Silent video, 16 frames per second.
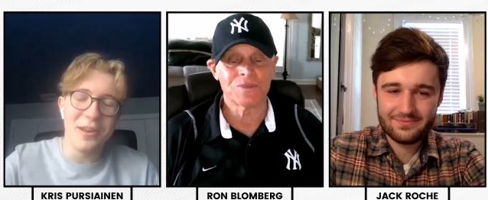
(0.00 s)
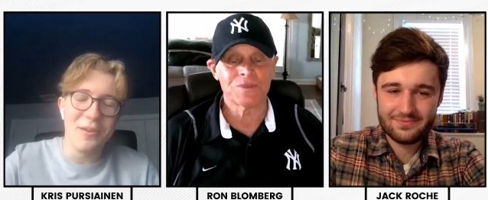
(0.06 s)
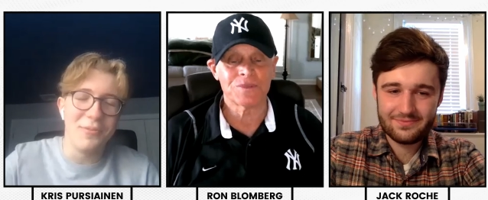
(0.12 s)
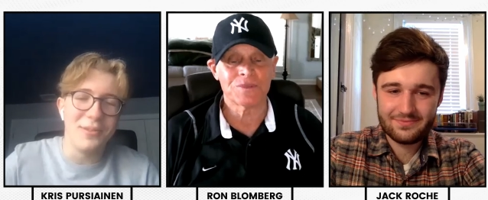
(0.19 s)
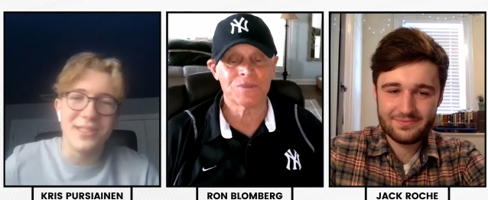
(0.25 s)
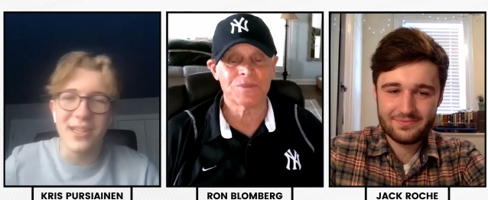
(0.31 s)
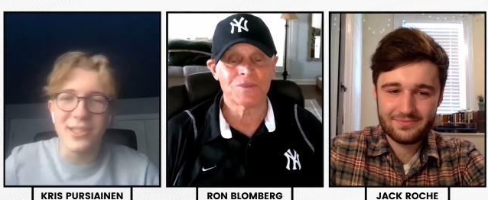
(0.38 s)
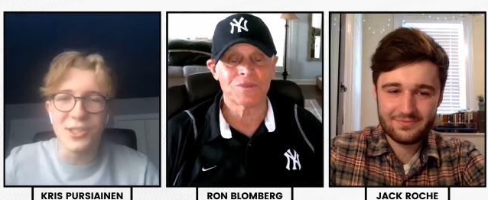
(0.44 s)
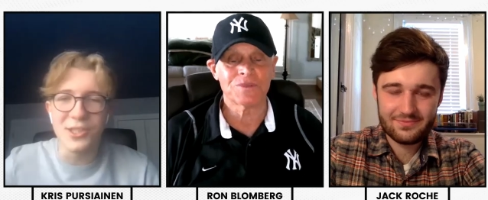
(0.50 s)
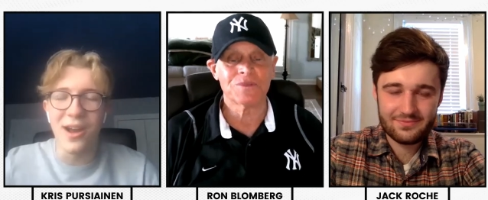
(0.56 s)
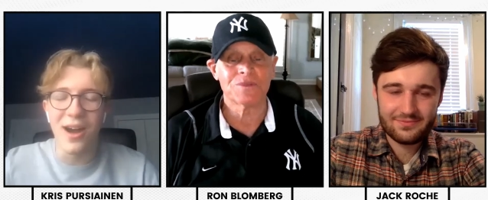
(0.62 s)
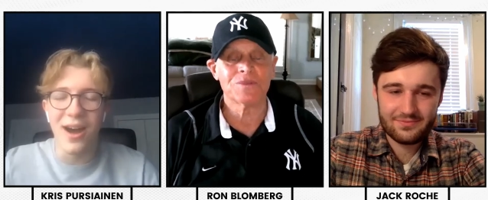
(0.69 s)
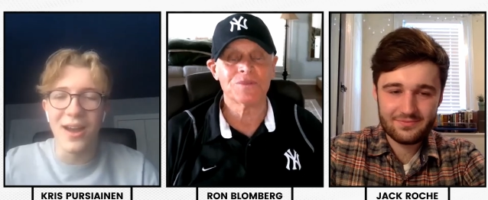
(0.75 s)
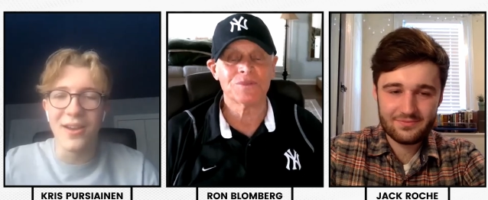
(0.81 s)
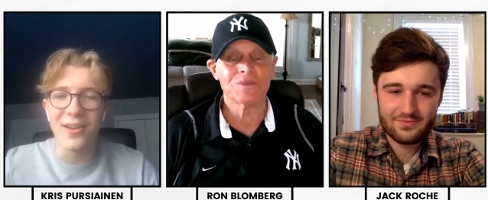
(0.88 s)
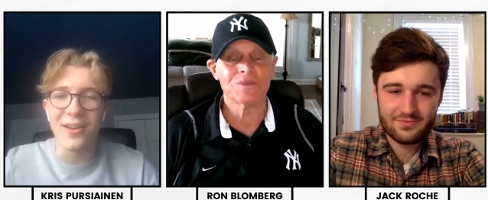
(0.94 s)
Speaker 1: it, was such an
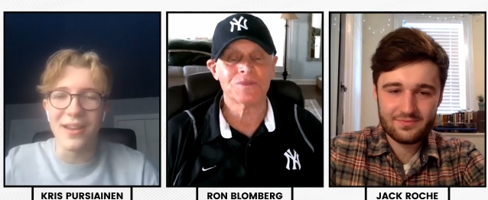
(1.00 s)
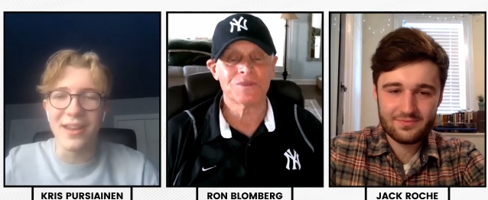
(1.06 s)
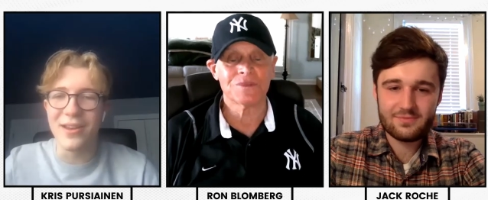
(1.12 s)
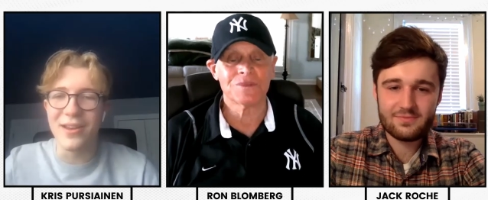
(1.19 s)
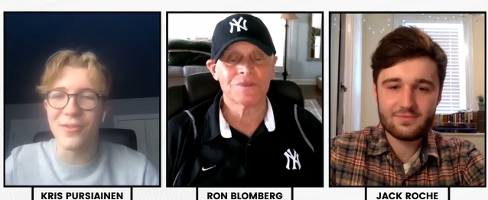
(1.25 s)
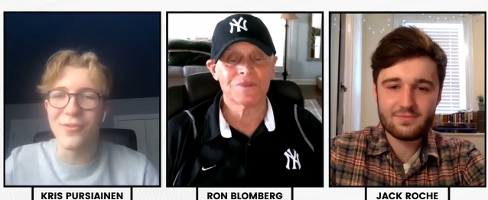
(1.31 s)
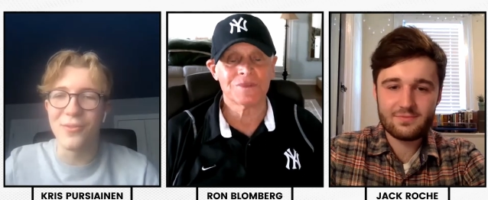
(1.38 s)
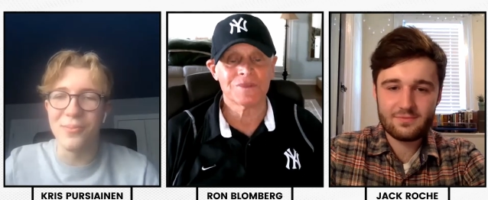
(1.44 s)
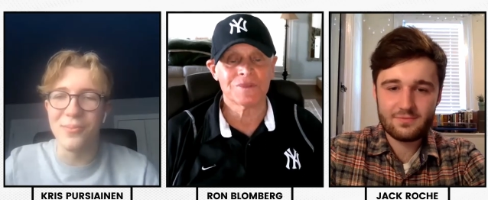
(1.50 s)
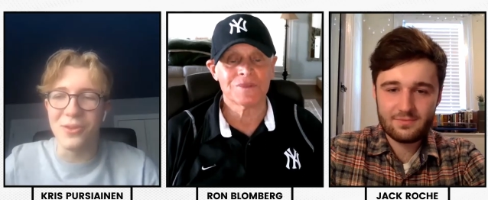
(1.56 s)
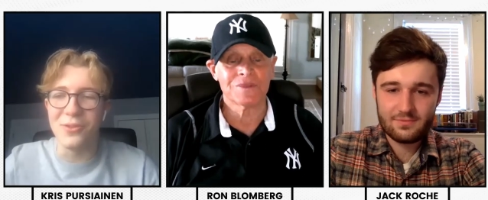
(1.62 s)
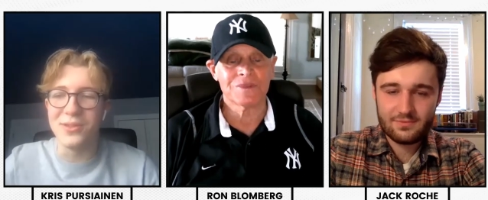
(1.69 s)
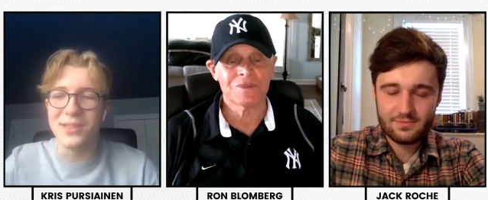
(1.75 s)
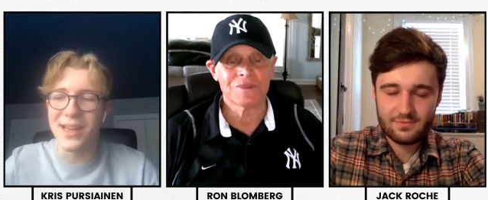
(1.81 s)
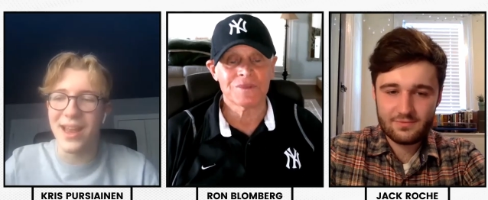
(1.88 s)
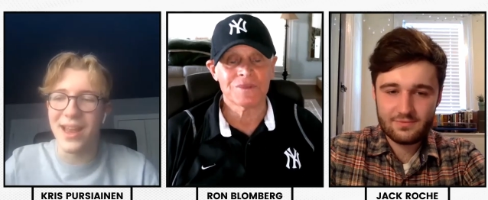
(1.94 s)
honor to hear from
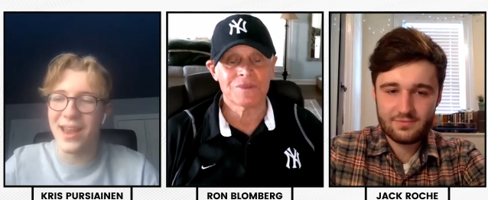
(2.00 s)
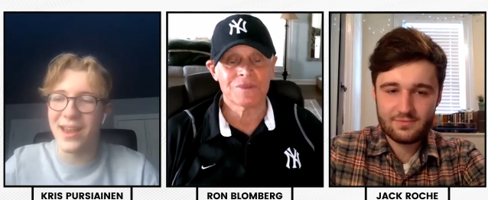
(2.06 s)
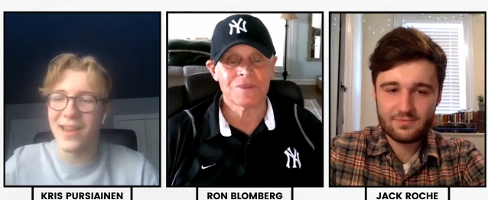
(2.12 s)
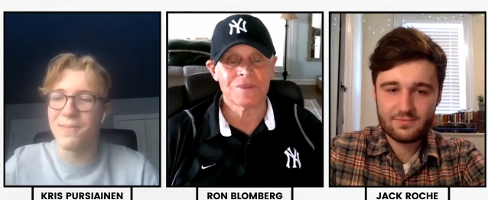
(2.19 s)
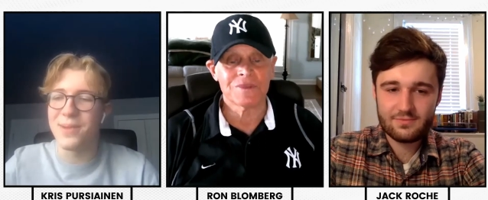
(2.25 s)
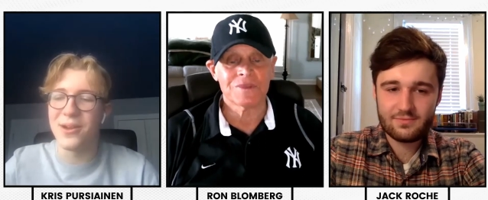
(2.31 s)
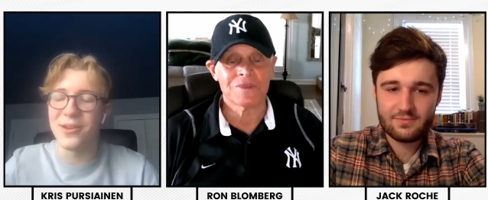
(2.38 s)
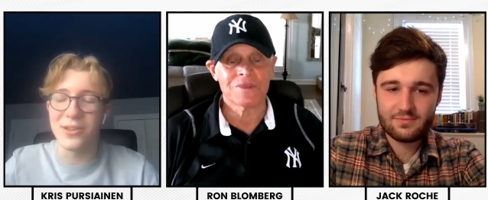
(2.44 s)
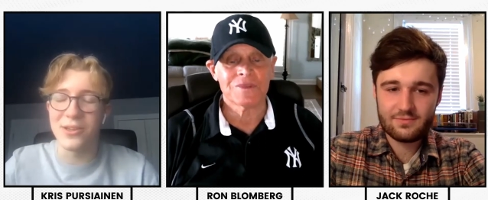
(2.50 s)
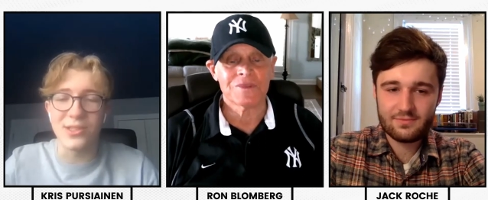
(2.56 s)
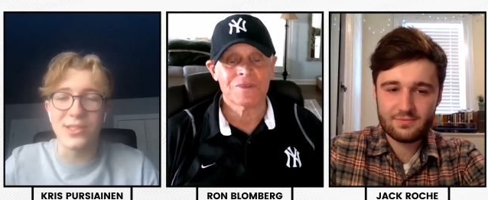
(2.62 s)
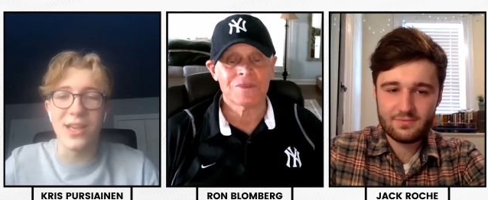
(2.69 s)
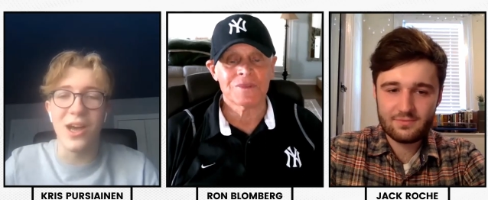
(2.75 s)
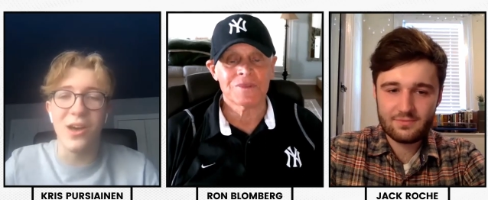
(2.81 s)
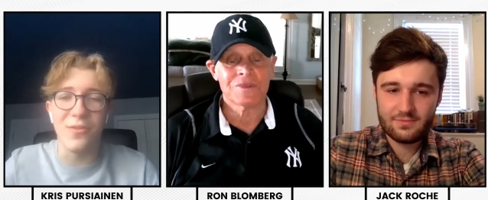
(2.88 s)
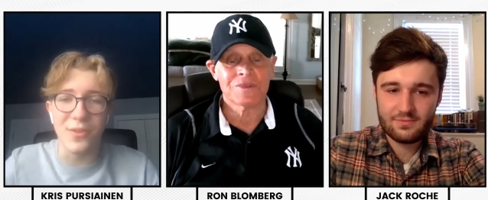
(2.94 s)
you today about
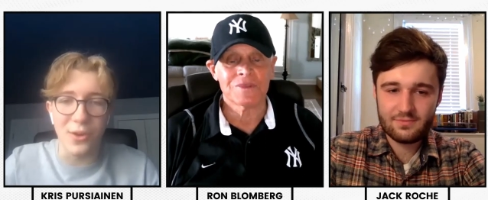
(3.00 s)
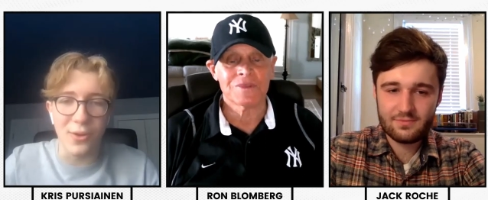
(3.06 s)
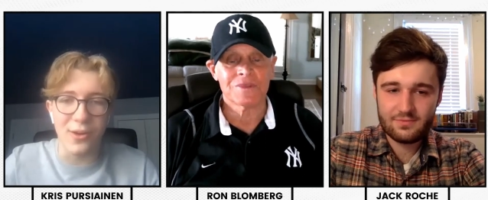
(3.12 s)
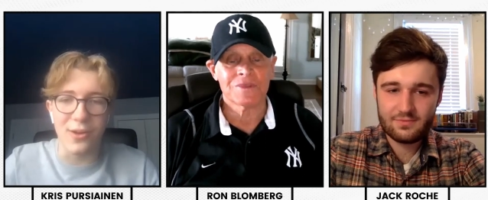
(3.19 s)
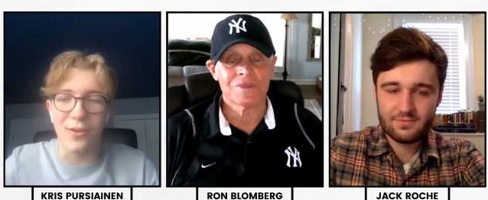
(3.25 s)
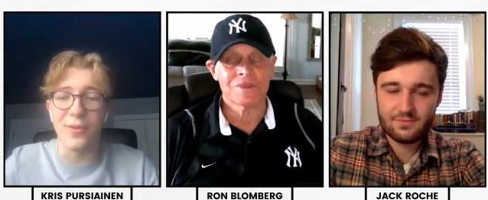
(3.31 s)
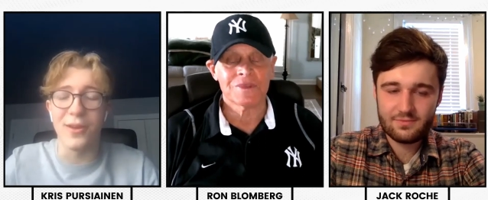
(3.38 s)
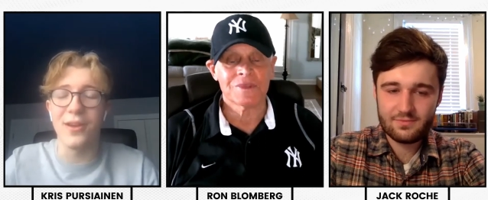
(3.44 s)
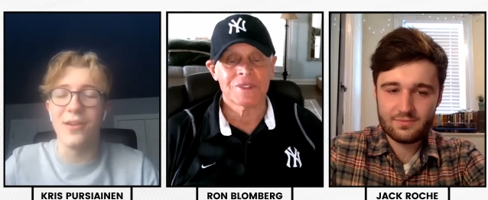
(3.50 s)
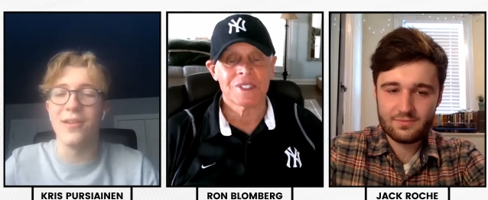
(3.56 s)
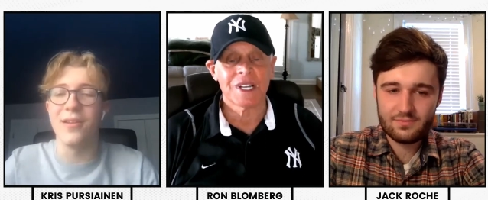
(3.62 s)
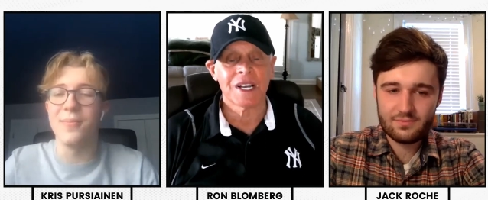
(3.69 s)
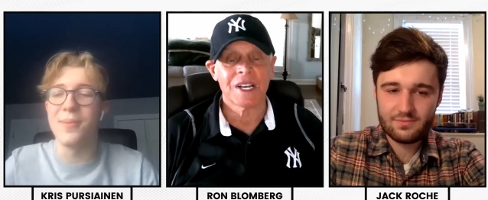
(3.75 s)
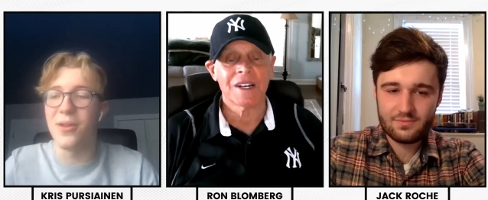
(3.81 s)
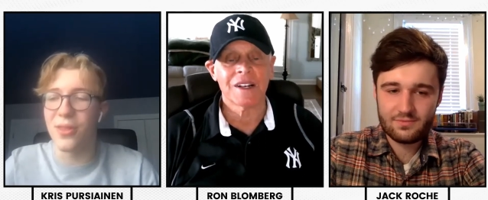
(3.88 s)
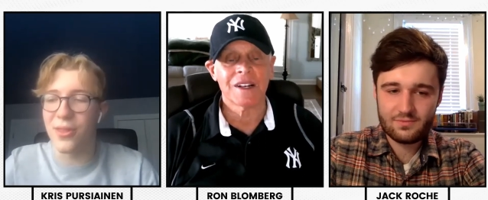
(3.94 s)
yourself, your career,
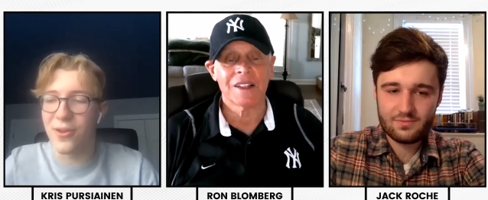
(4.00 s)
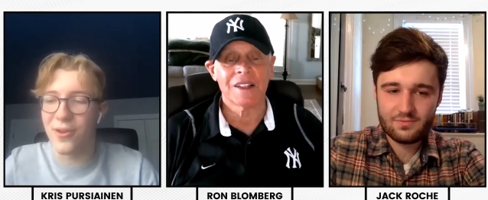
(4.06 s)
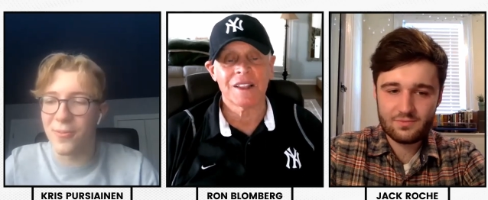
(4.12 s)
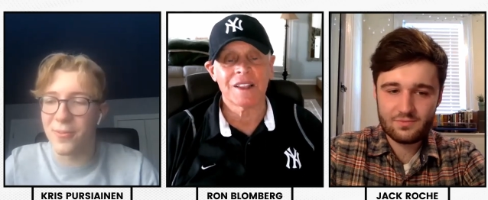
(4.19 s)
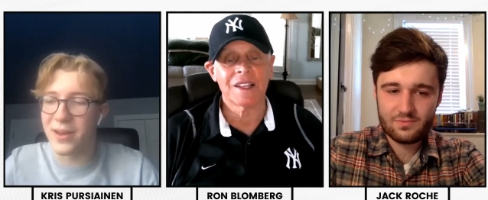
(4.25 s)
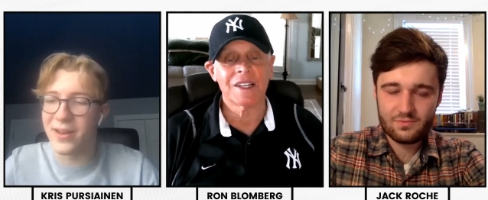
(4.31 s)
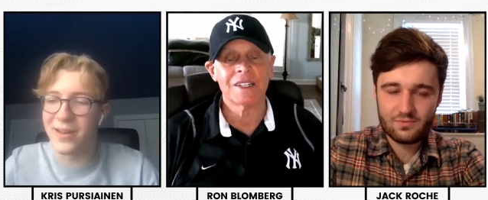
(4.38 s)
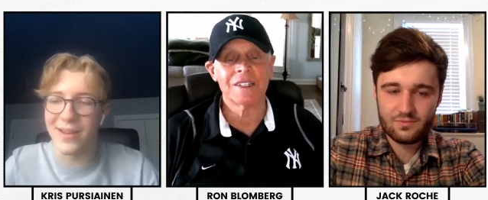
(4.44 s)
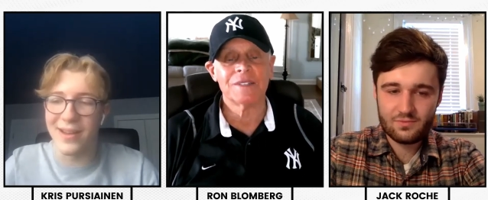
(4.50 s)
about Thurman.